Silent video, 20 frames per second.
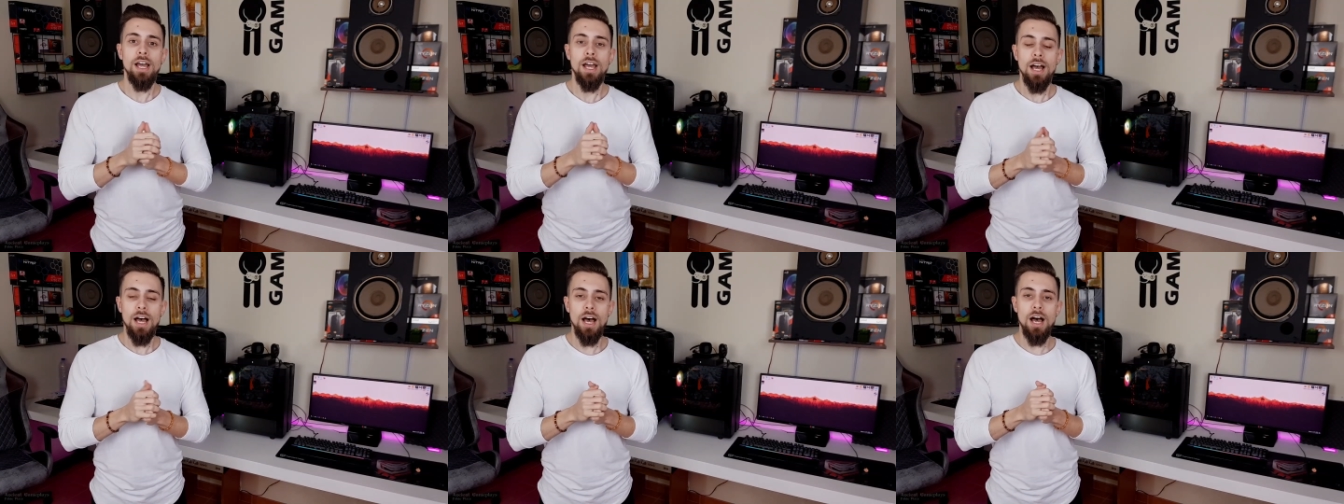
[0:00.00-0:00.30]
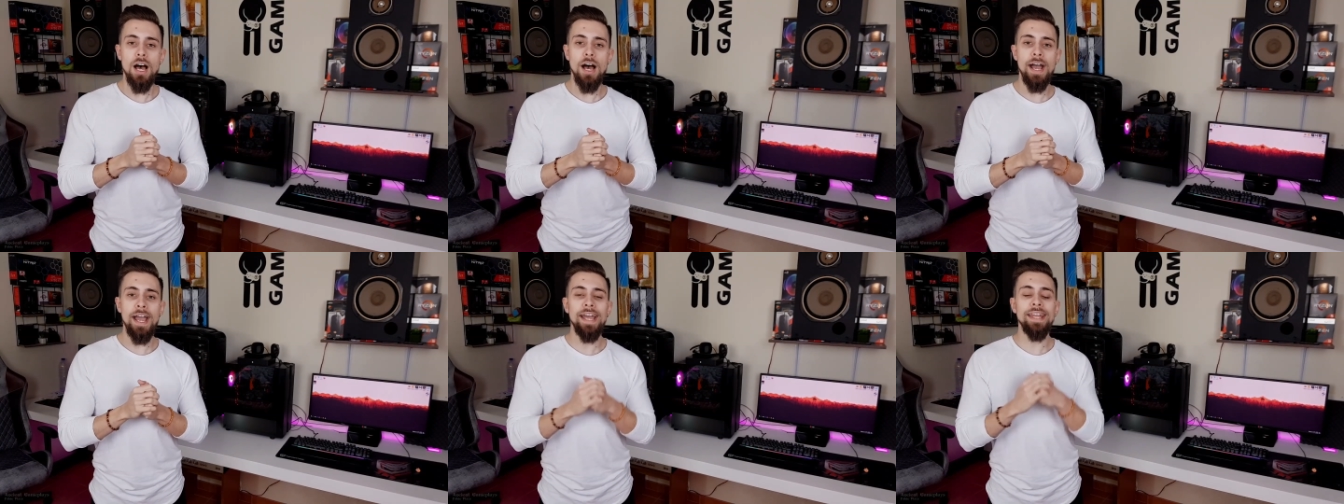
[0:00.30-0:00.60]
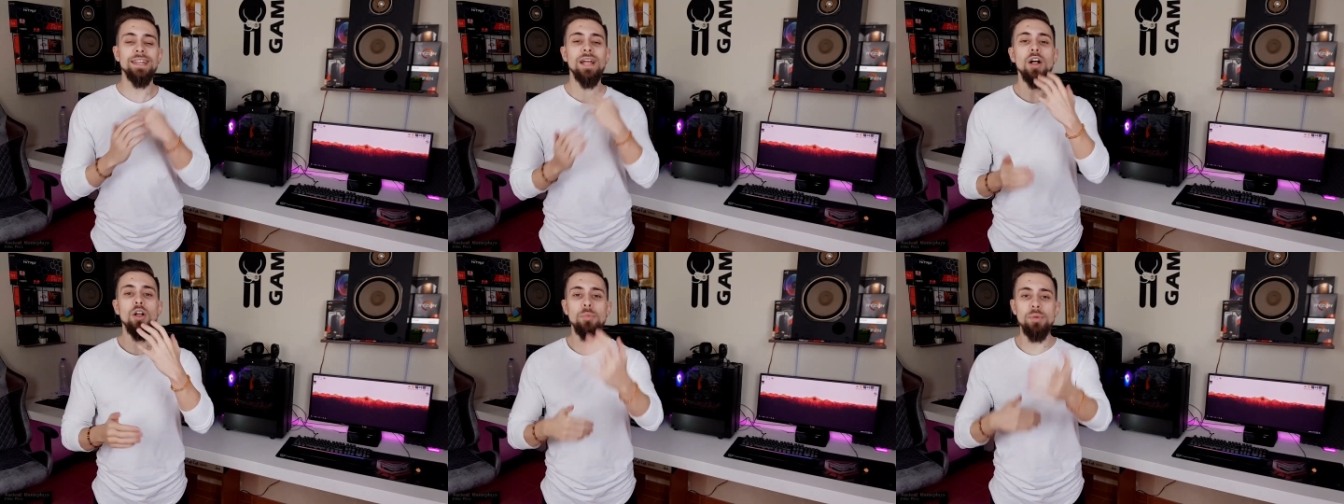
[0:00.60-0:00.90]
uh,
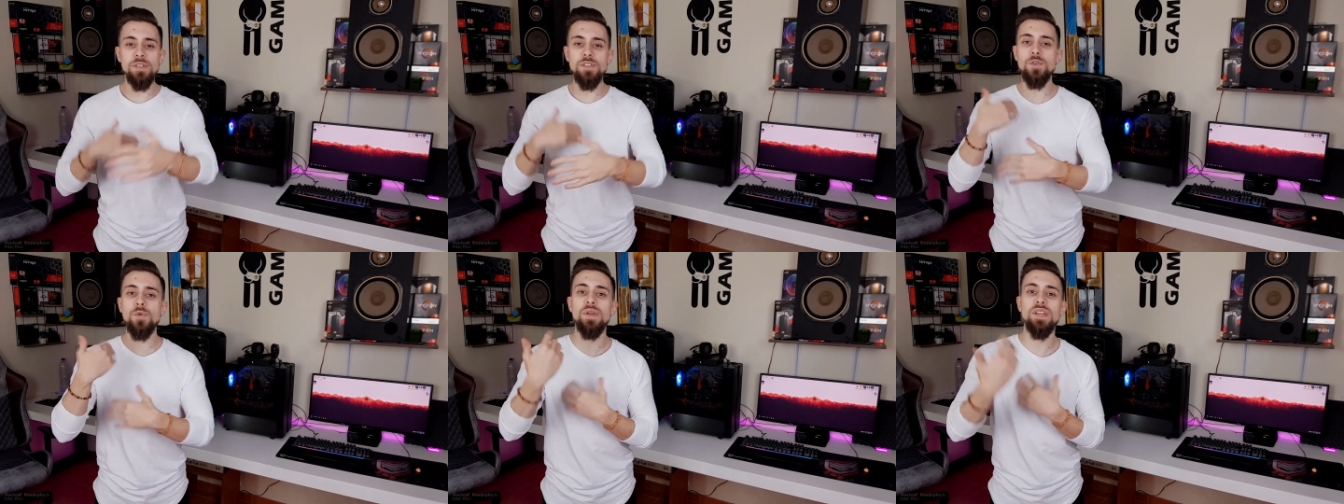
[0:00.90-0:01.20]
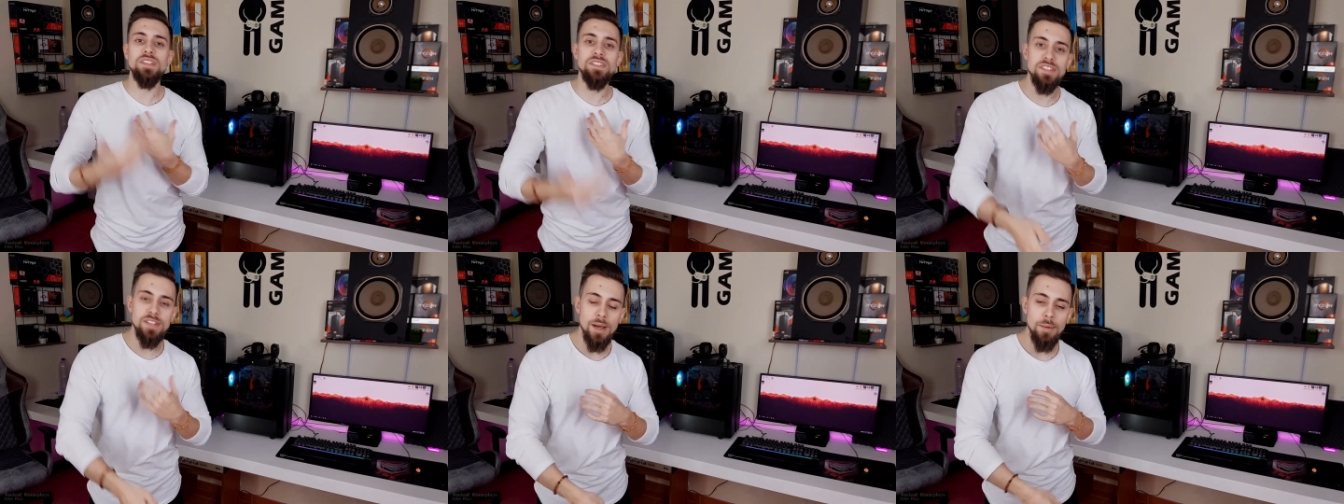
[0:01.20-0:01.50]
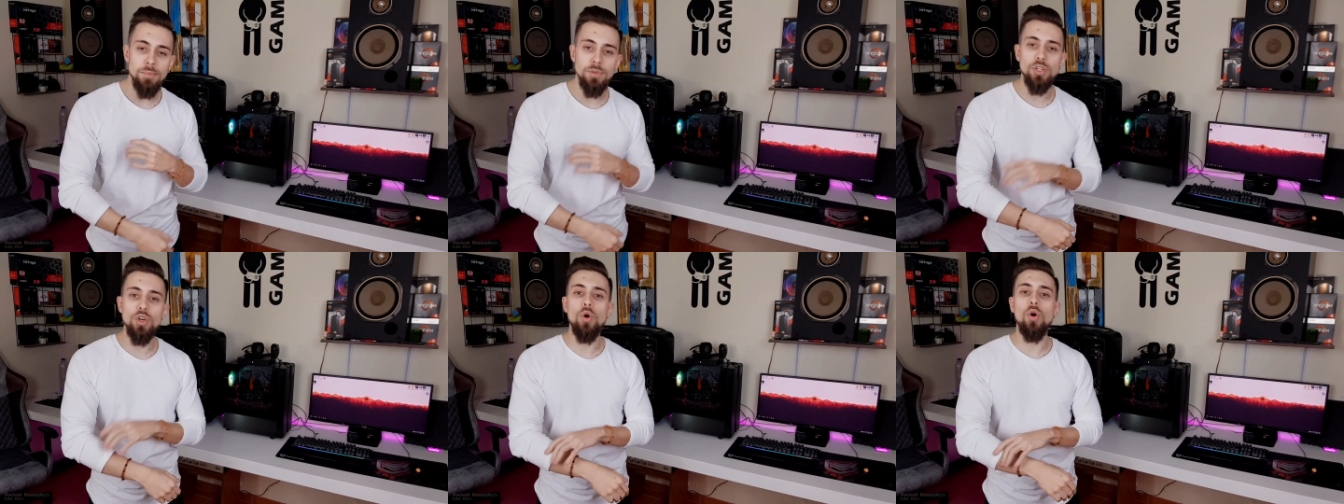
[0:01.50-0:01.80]
and I'll be doing
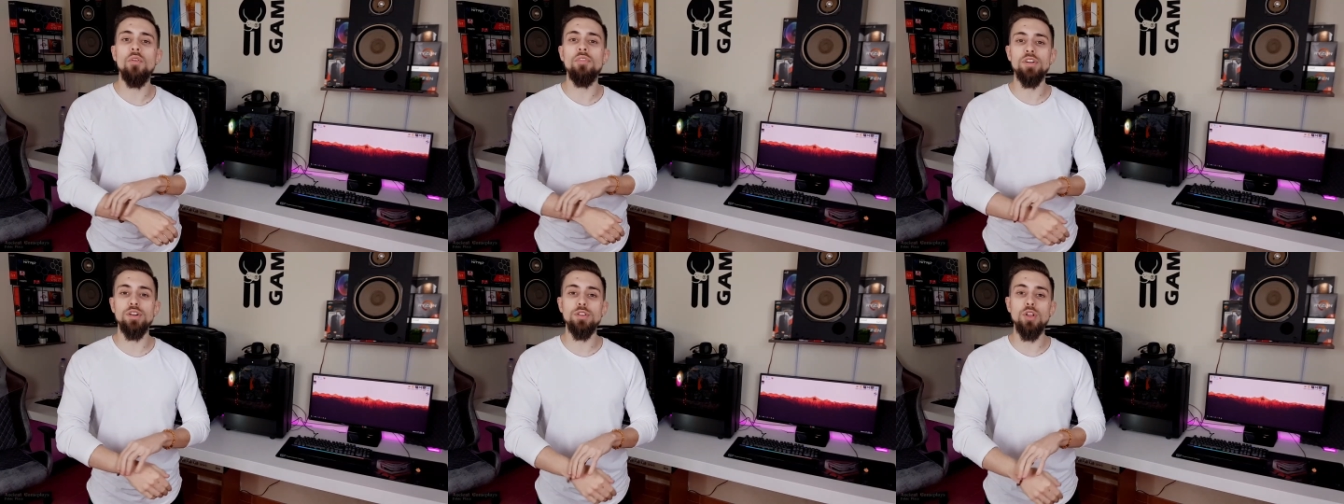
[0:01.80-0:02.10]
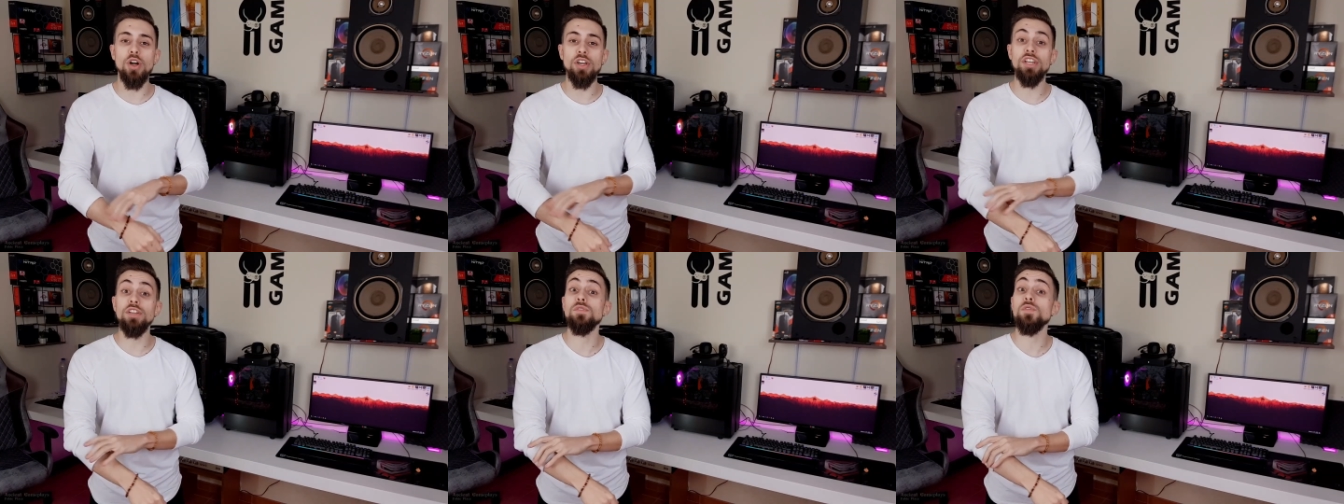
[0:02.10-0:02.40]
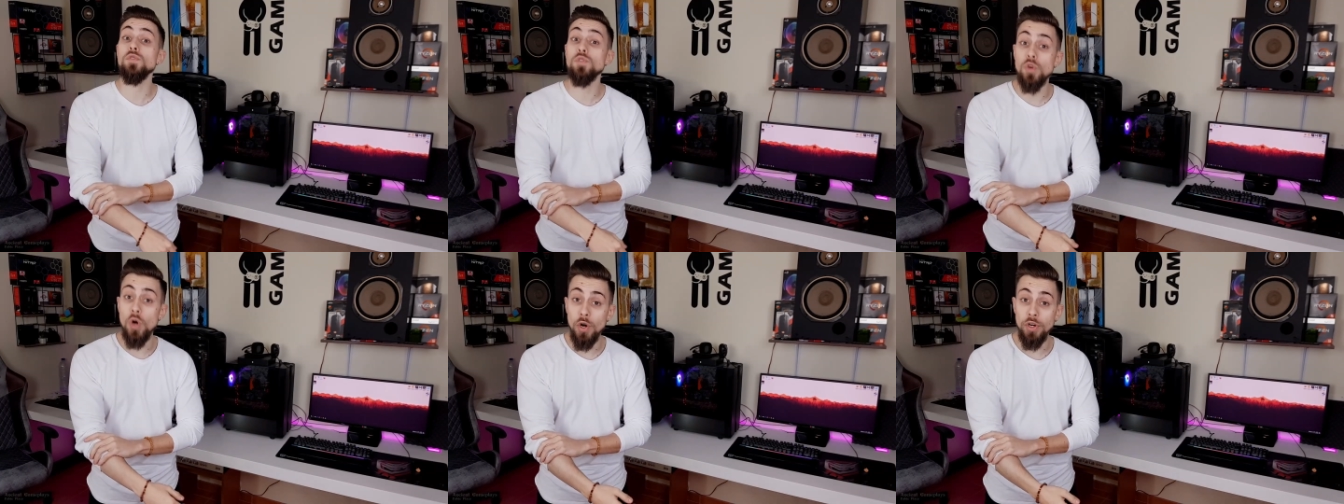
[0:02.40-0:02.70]
some new overclocking
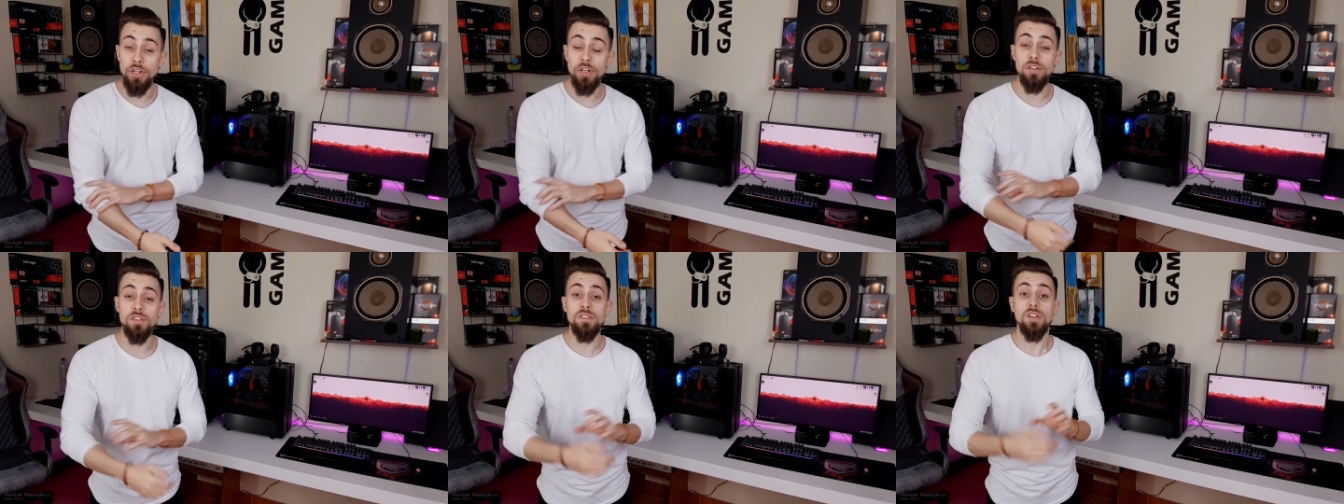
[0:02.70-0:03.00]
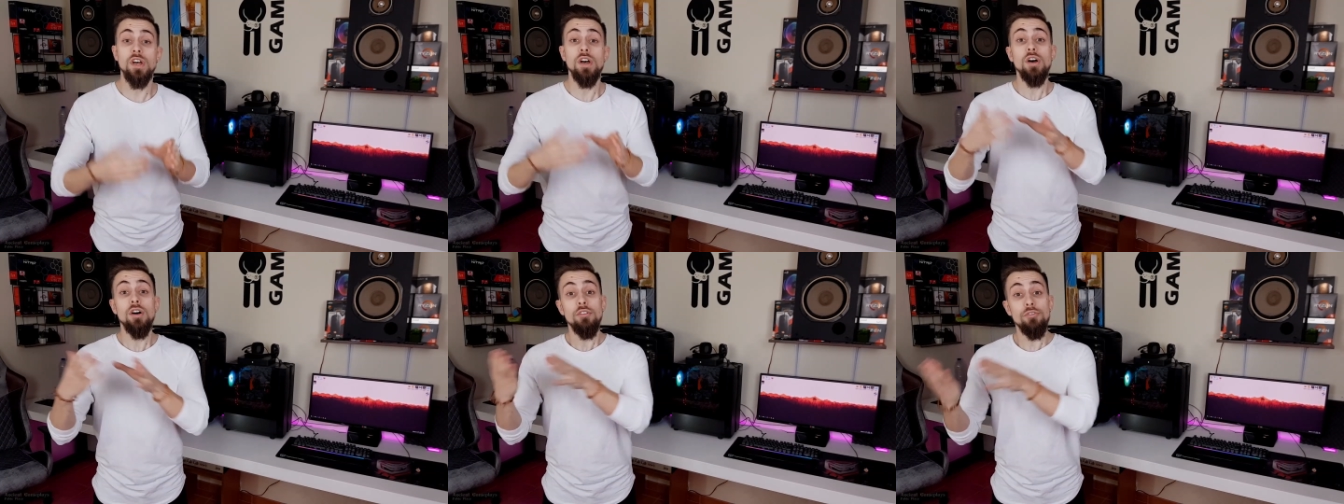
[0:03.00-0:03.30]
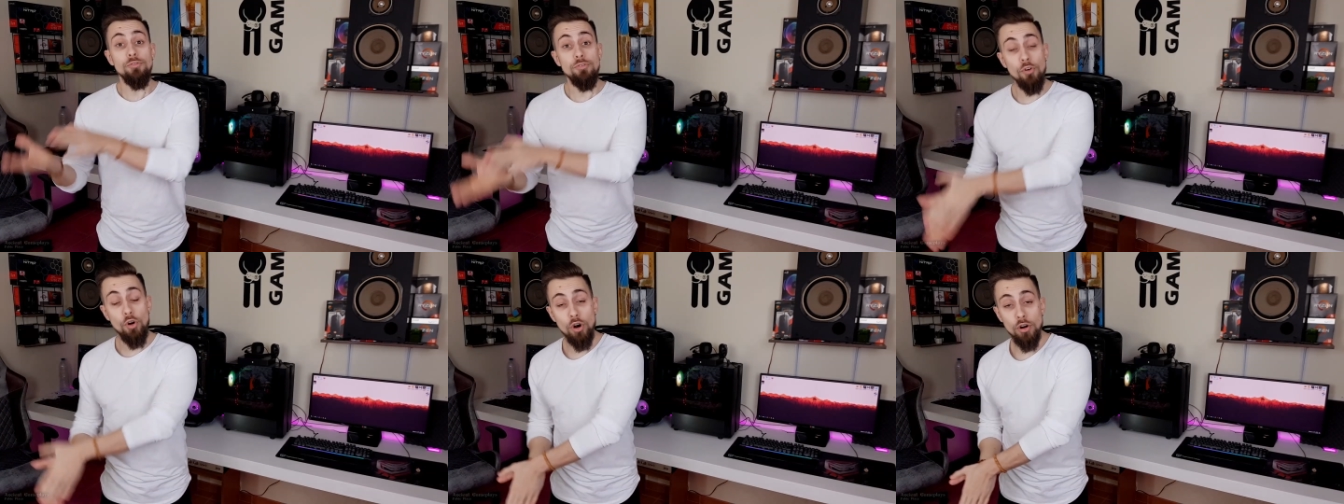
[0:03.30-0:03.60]
tutorials
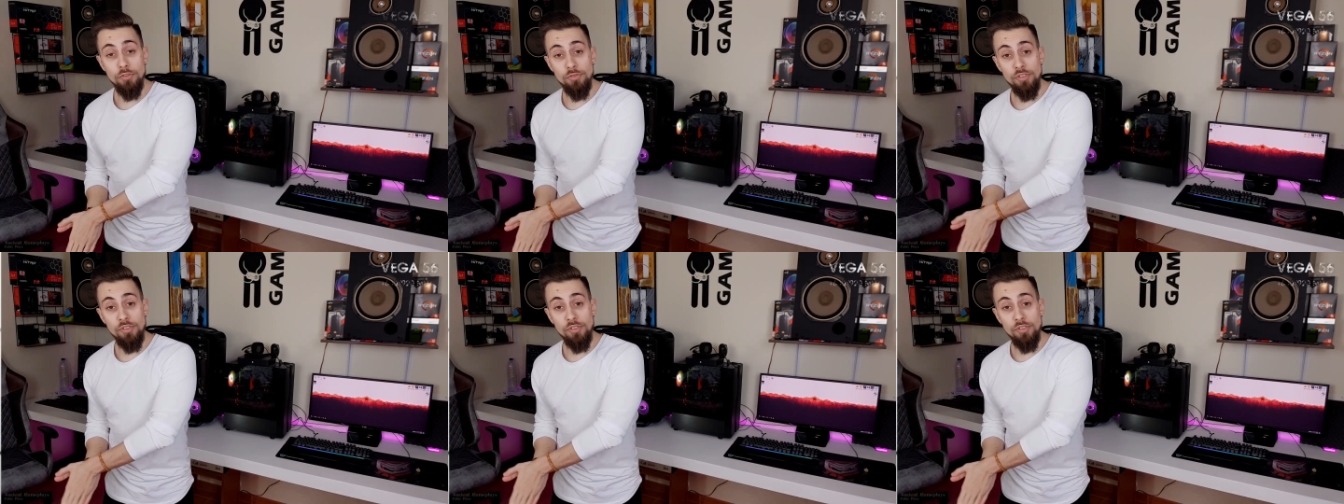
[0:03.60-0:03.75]
for